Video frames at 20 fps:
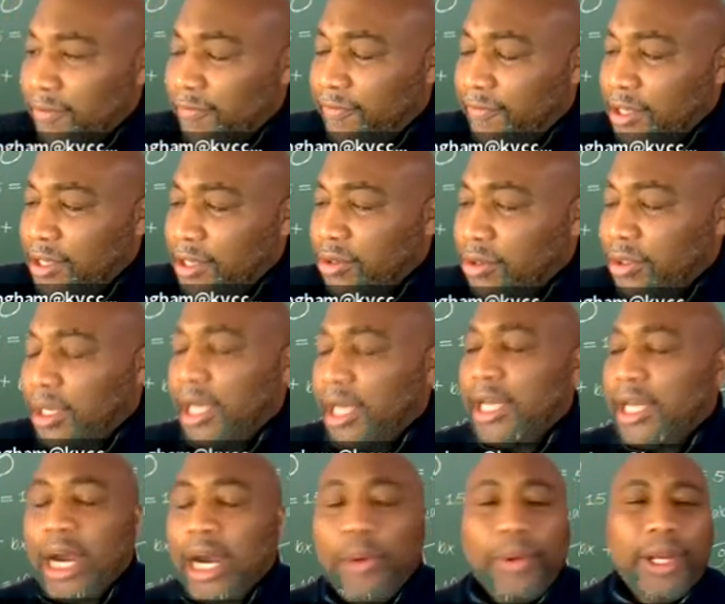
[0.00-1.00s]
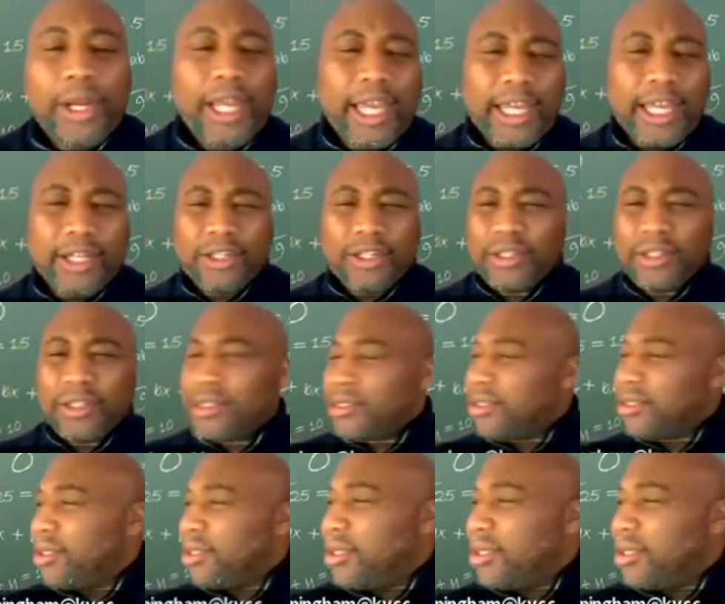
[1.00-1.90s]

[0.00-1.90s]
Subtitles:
feet's okay. Now we're in the inches.